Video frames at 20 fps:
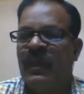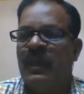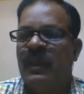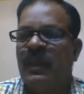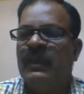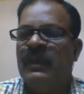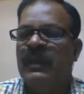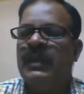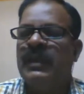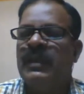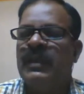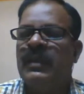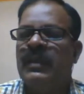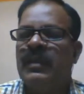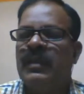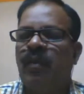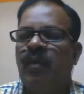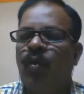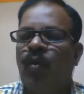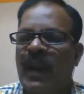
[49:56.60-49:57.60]
Then
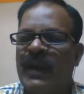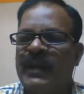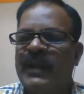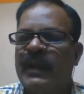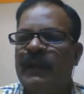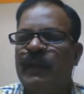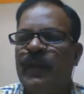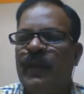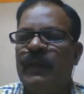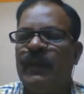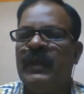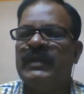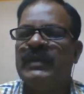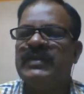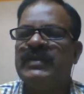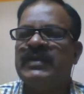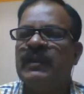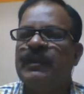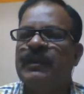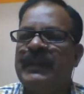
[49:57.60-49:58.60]
working
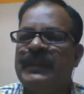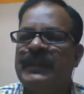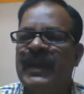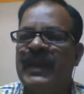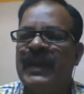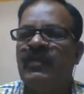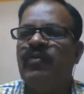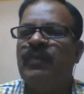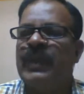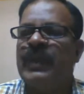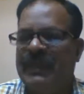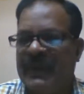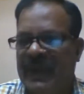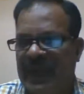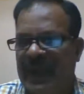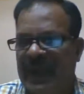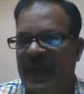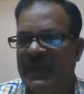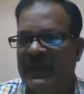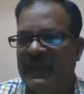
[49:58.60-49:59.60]
population 15 to
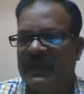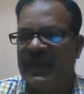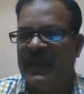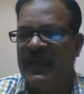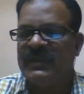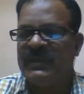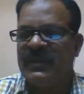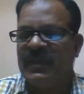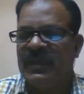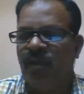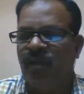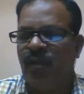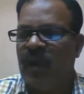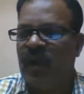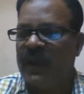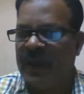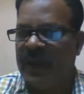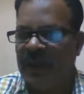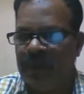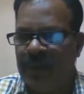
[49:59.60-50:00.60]
59, that is called the
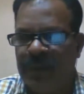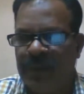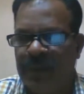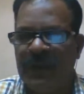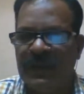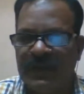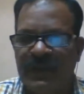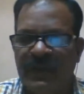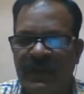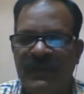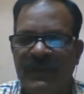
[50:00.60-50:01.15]
working population.